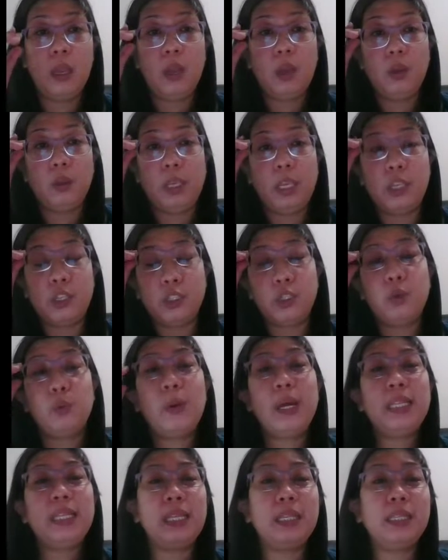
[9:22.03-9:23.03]
Okay, so
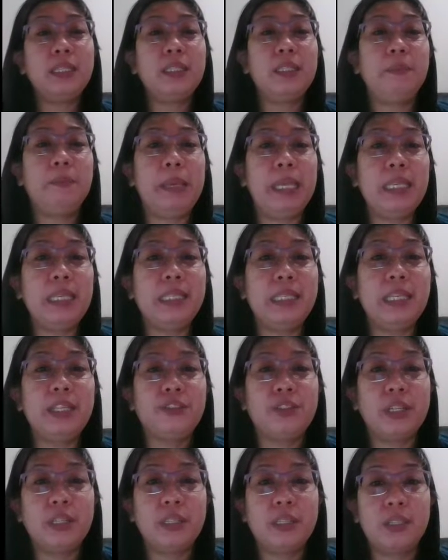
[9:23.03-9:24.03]
what is the
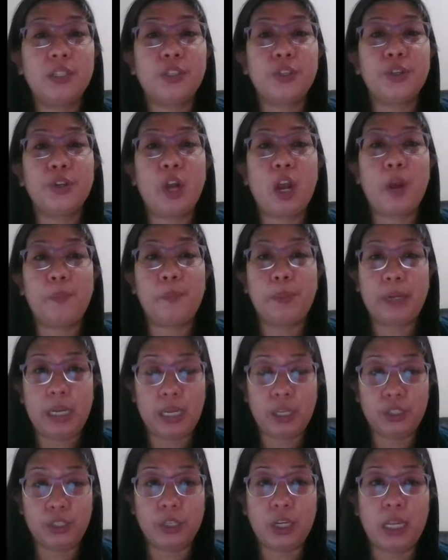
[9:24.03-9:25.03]
basic transistor
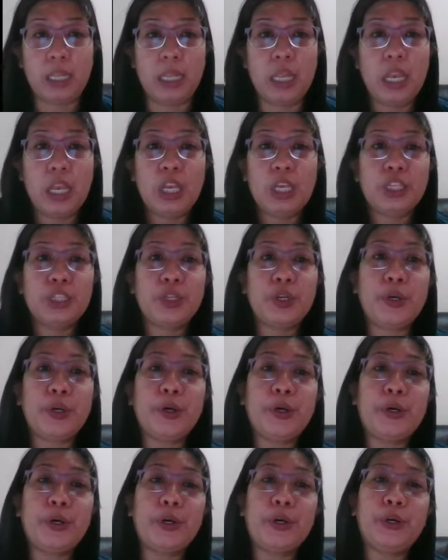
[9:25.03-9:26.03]
operation?
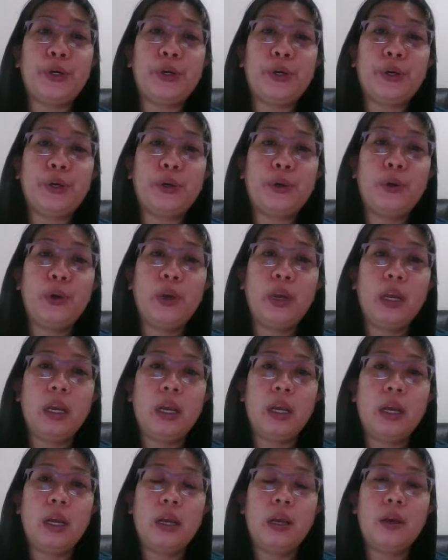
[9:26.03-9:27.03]
So
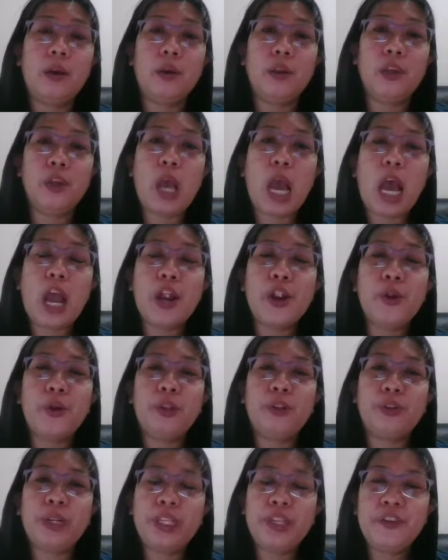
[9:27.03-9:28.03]
you are
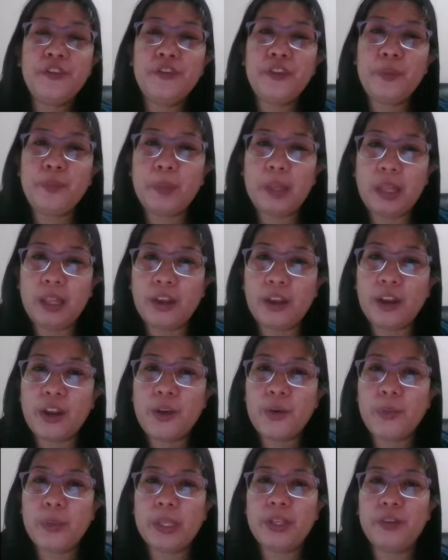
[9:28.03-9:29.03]
already
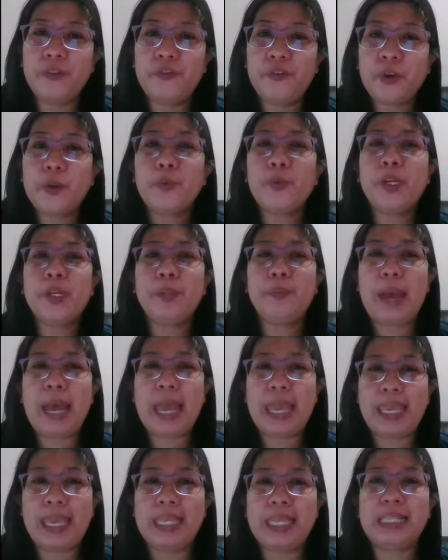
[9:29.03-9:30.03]
familiar with the forward
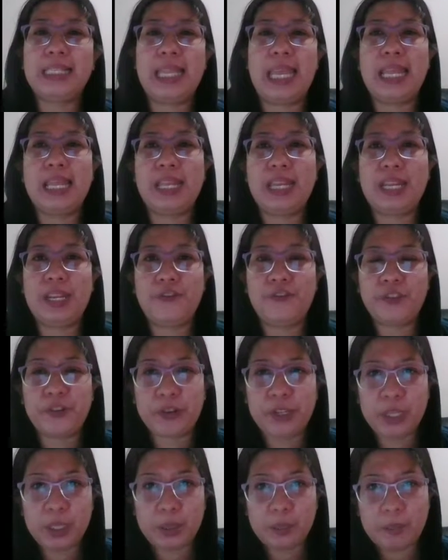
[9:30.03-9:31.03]
bias and the
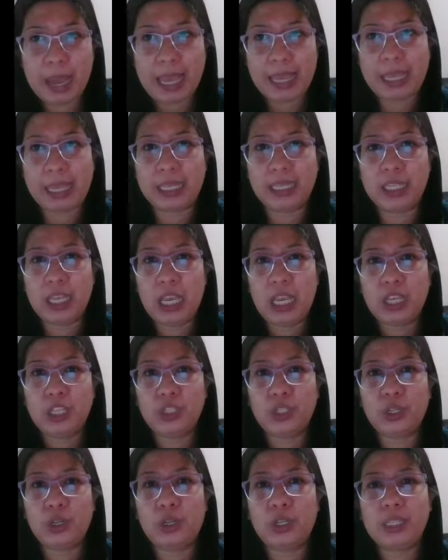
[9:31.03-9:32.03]
reverse bias.
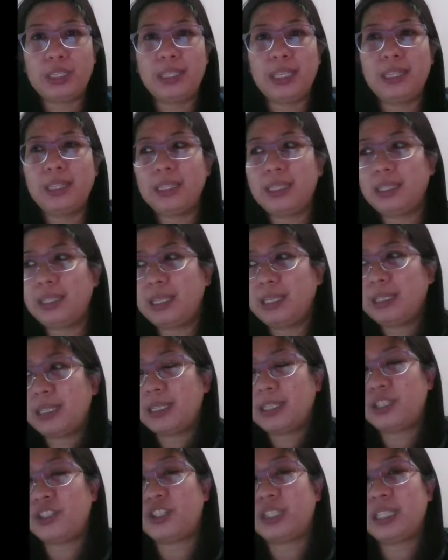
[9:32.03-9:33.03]
So since this
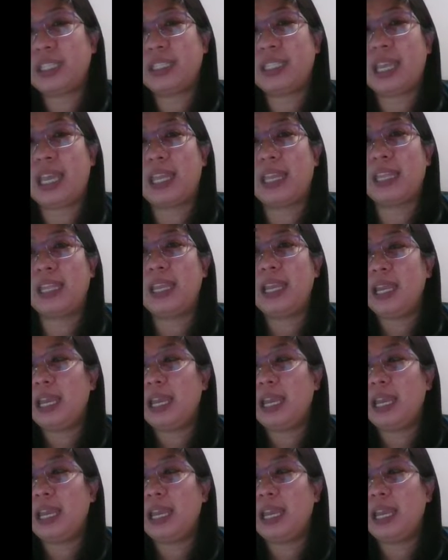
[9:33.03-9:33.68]
is just a